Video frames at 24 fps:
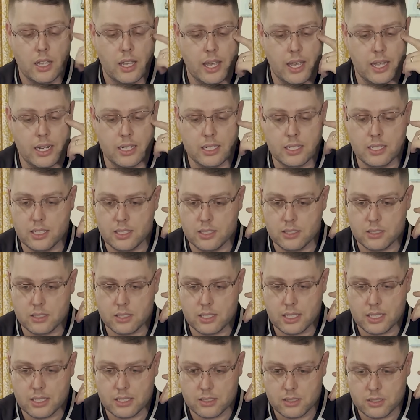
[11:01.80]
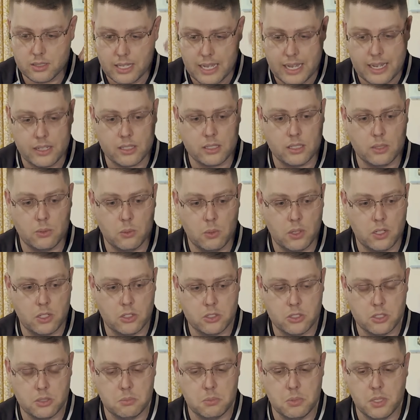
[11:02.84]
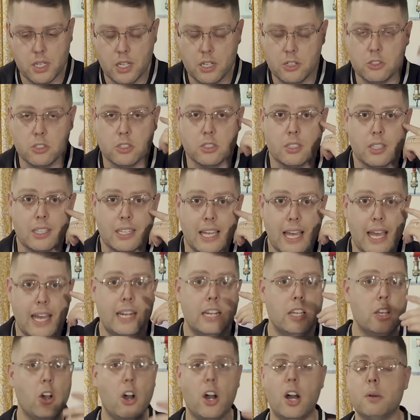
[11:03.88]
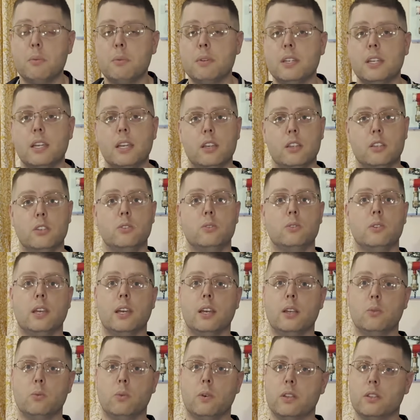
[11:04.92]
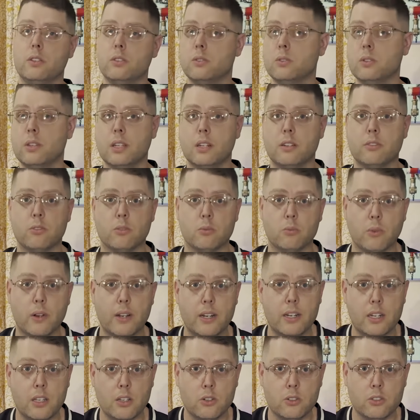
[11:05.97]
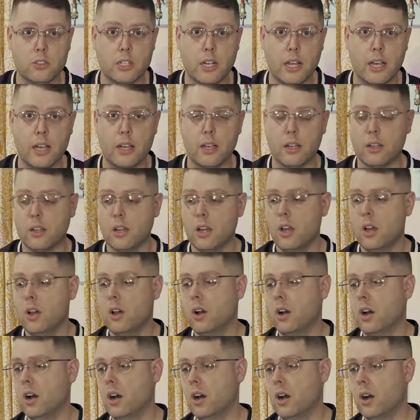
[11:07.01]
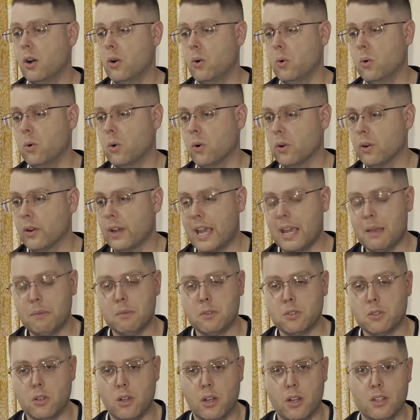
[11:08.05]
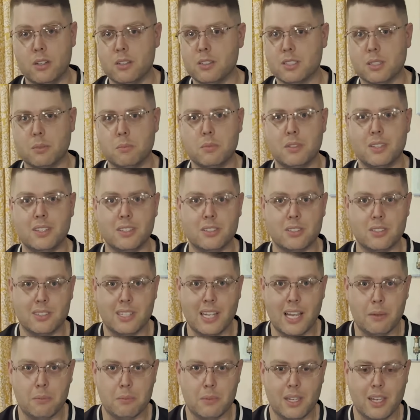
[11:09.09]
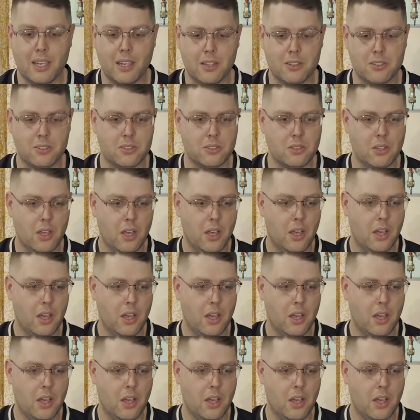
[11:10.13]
and it does exactly what it should be. And just like any hobby kit you get, whether you get it from Radio Shack or Amazon, and some of these STEM kits,